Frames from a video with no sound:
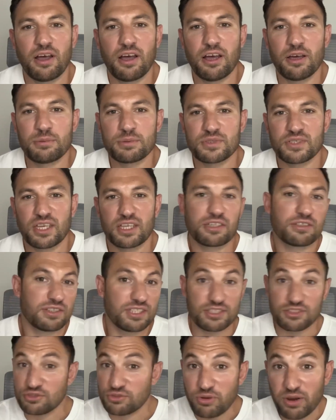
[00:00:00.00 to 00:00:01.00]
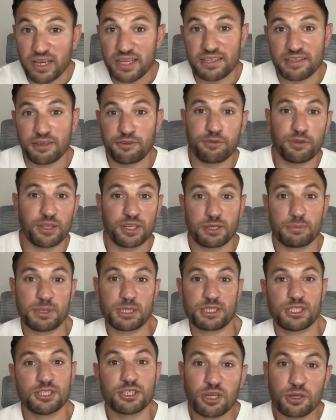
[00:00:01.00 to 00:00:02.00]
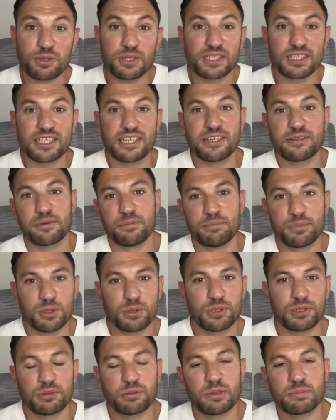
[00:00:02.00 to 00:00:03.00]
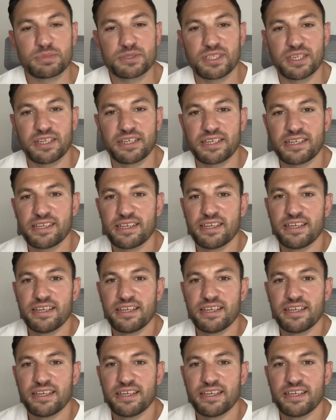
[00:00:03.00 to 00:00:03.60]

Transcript: I was like, this is great. I feel like I'm actually coding now. I'm building a website,